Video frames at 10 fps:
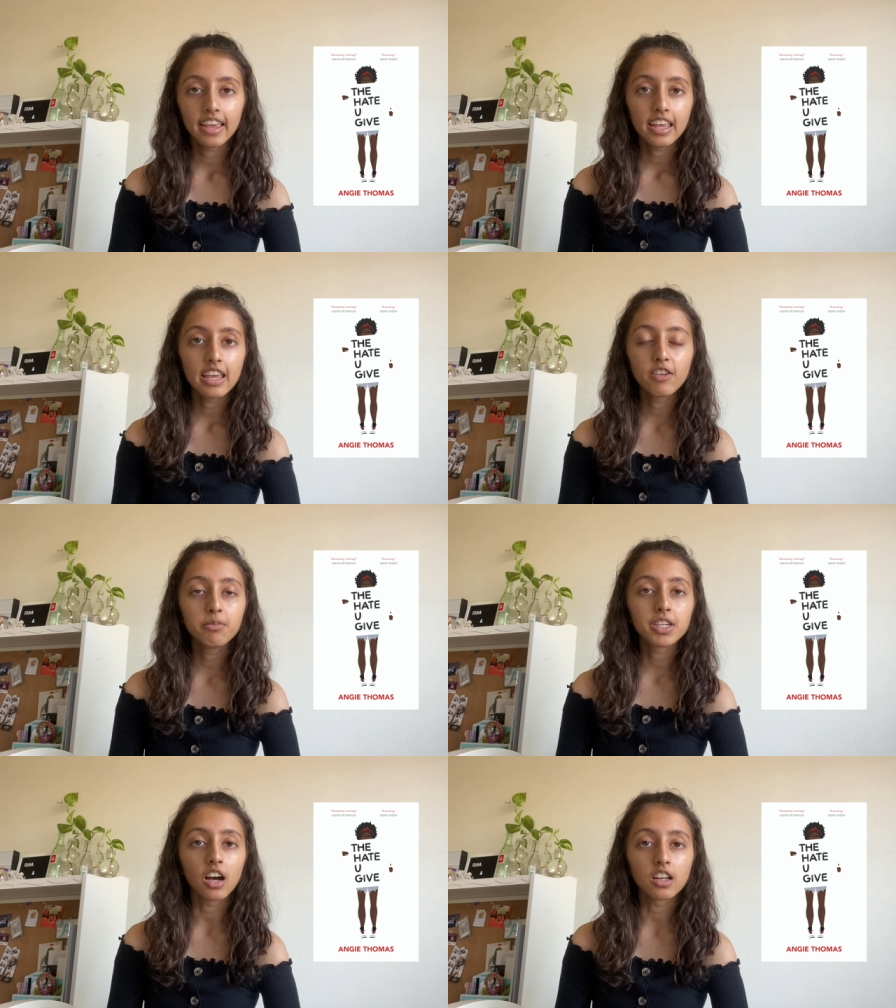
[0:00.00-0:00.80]
Even
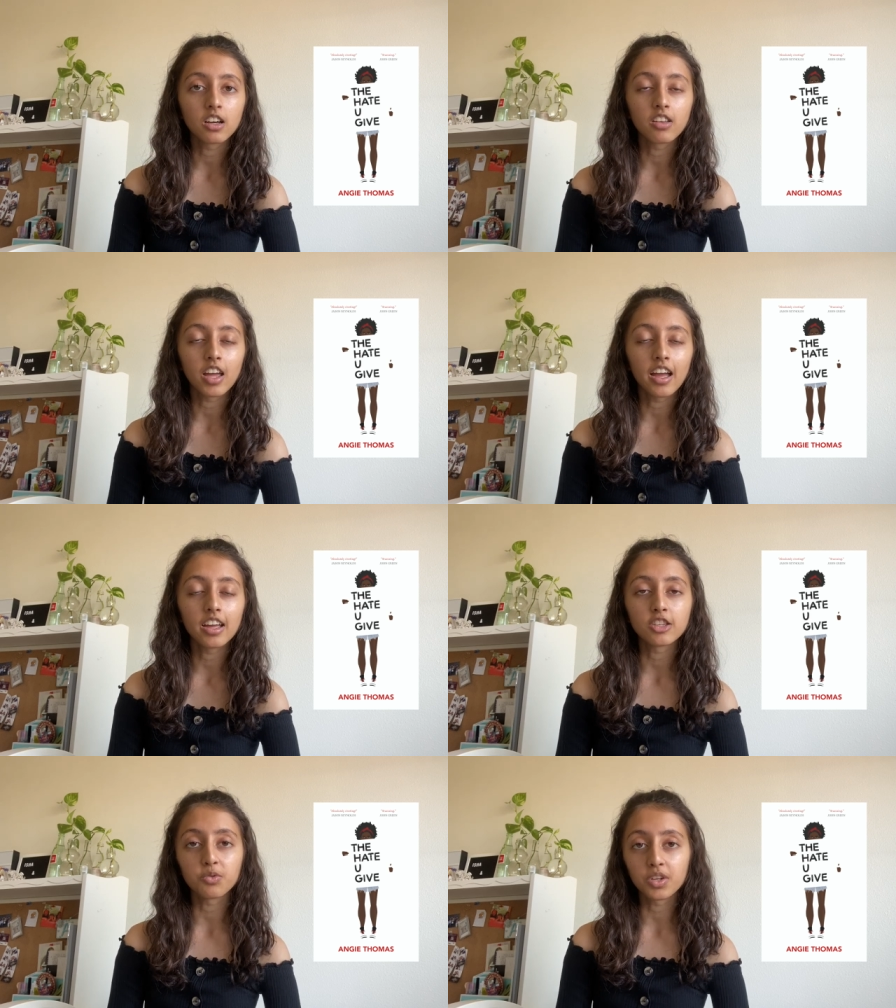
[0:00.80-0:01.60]
beyond all that,
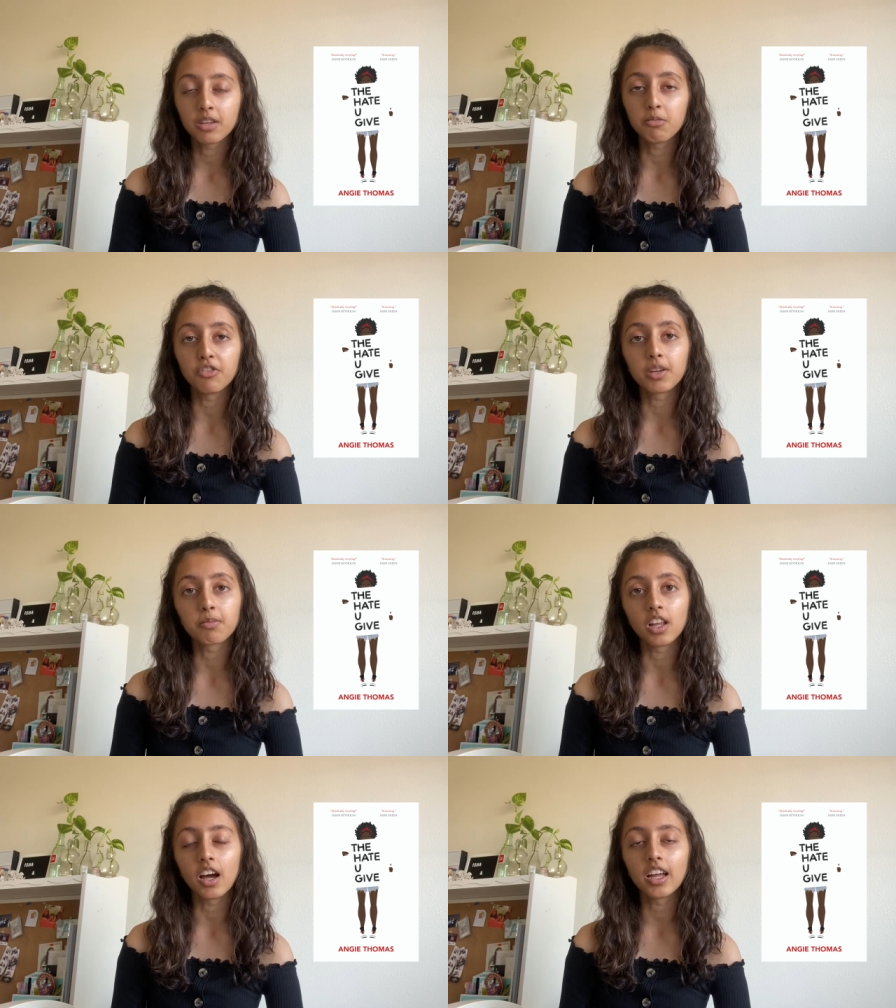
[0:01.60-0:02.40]
it's a really moving
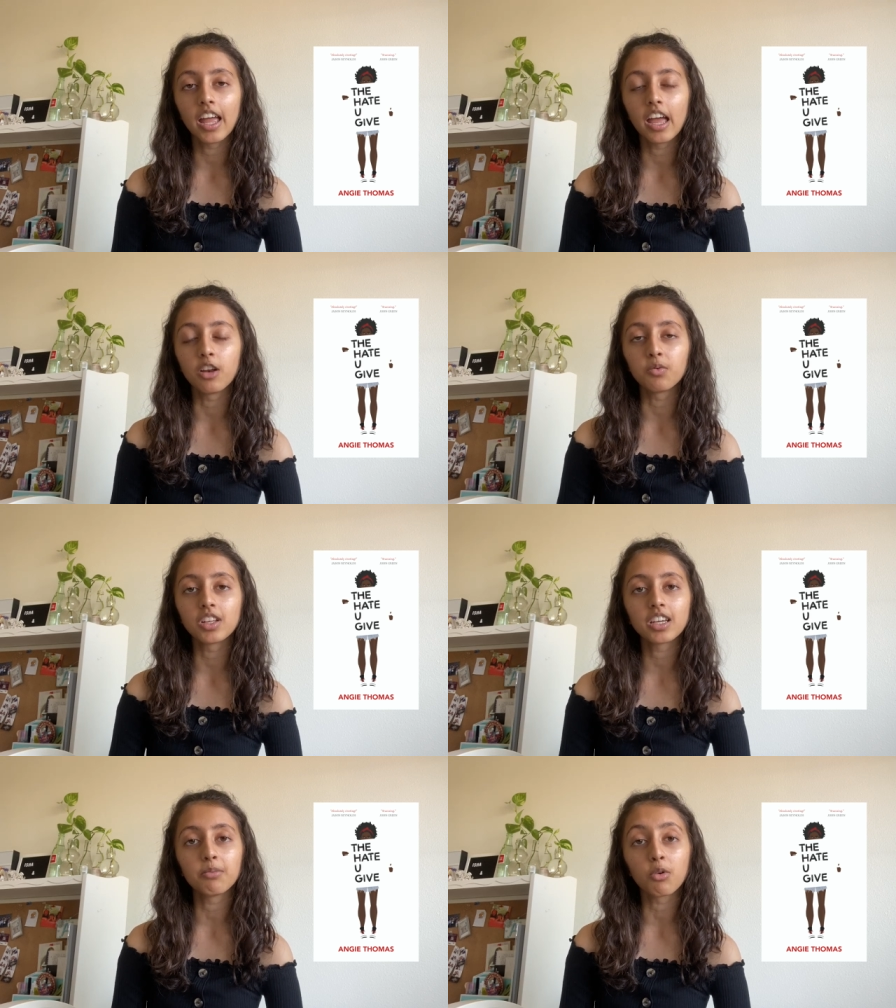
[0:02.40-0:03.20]
plot and a
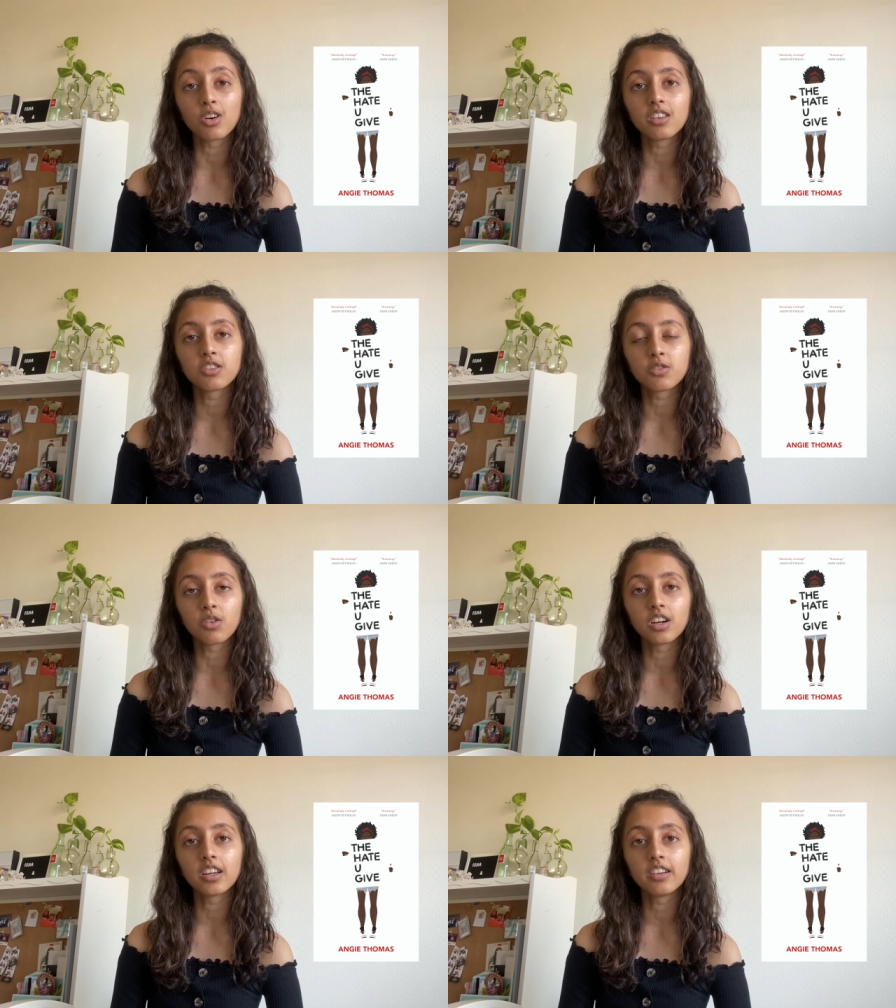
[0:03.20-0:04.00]
really important
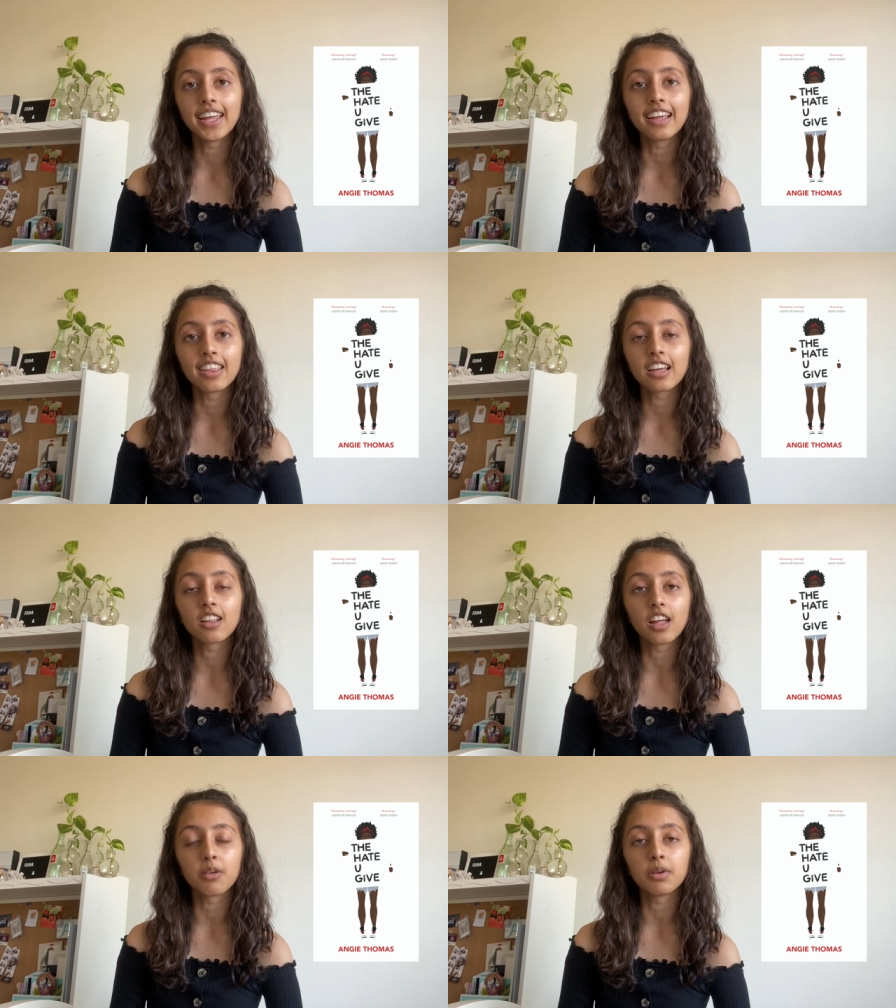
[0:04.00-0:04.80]
story that I think a
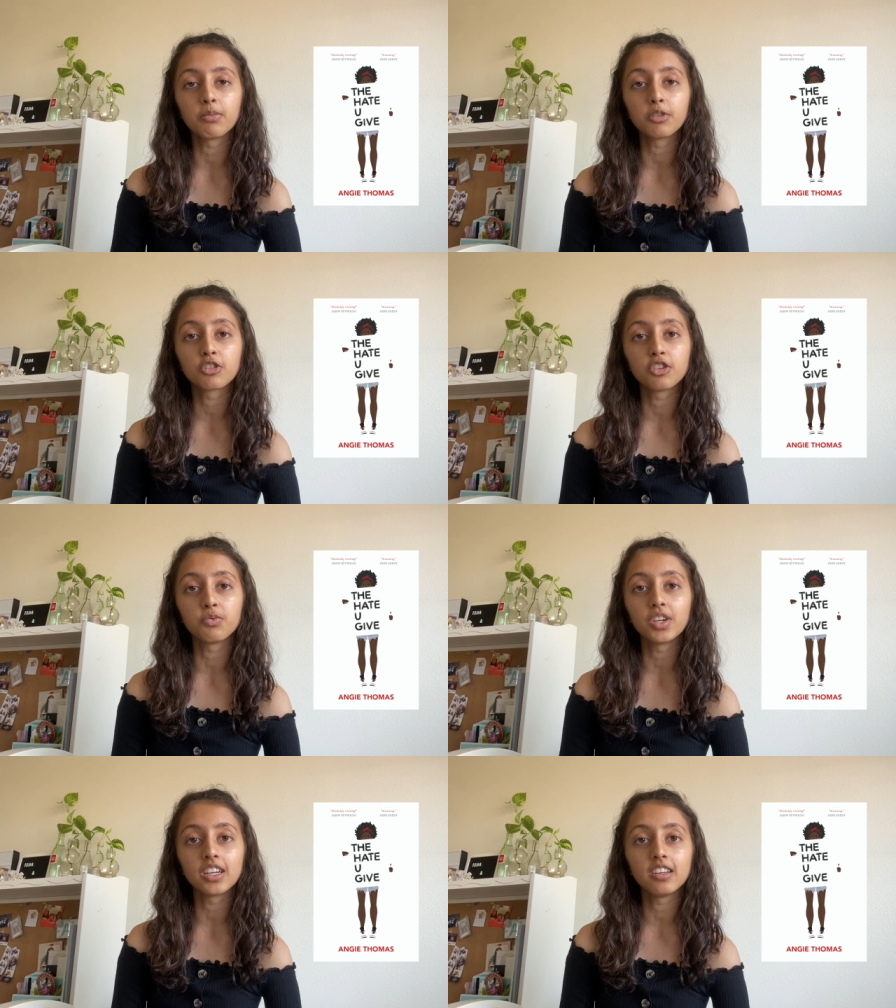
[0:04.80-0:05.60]
lot of people should
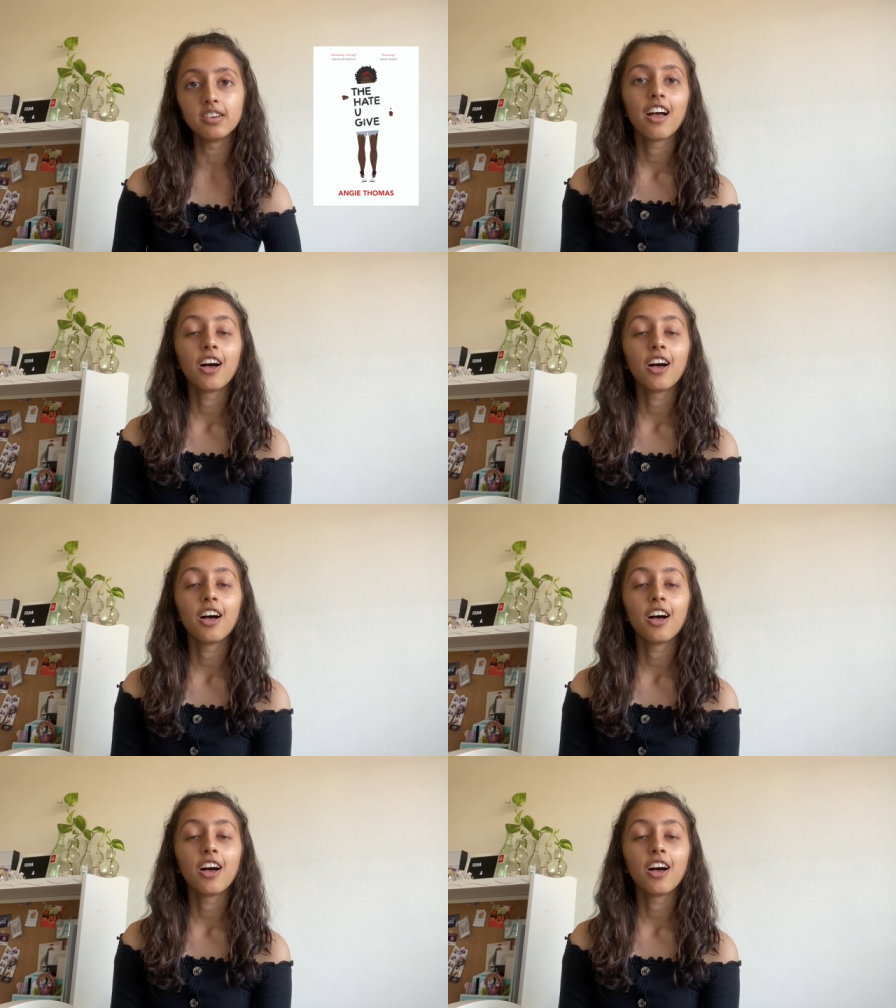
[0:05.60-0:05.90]
read.